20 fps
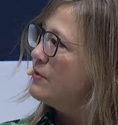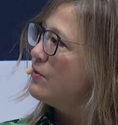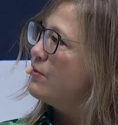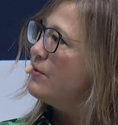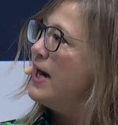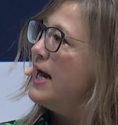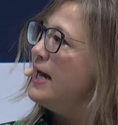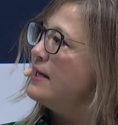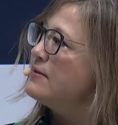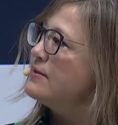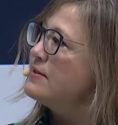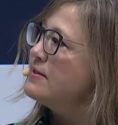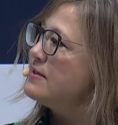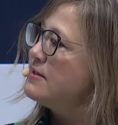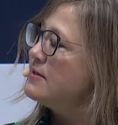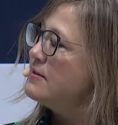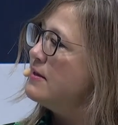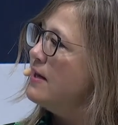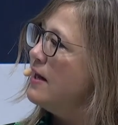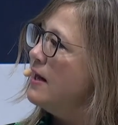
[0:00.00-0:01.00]

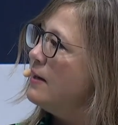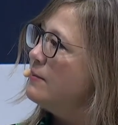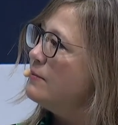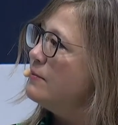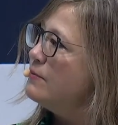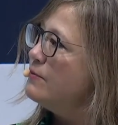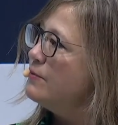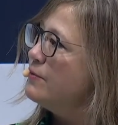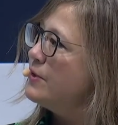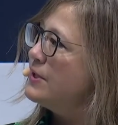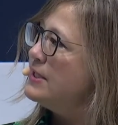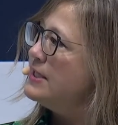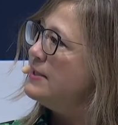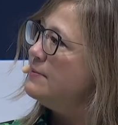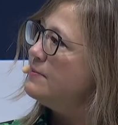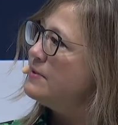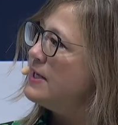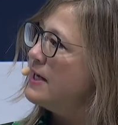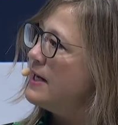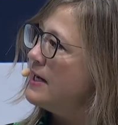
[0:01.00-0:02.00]
grants for deep
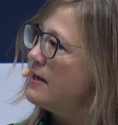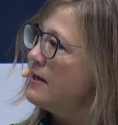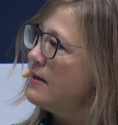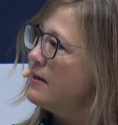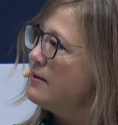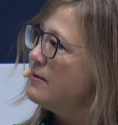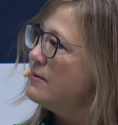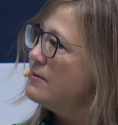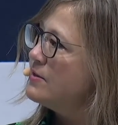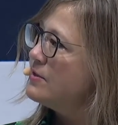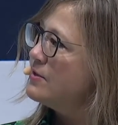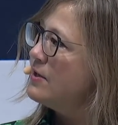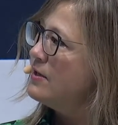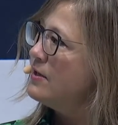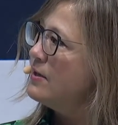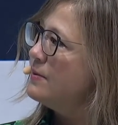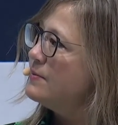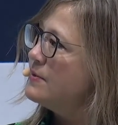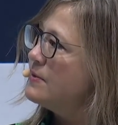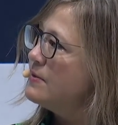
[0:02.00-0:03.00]
tech
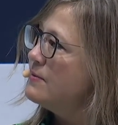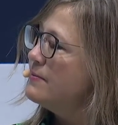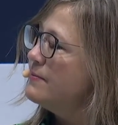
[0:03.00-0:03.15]
startups.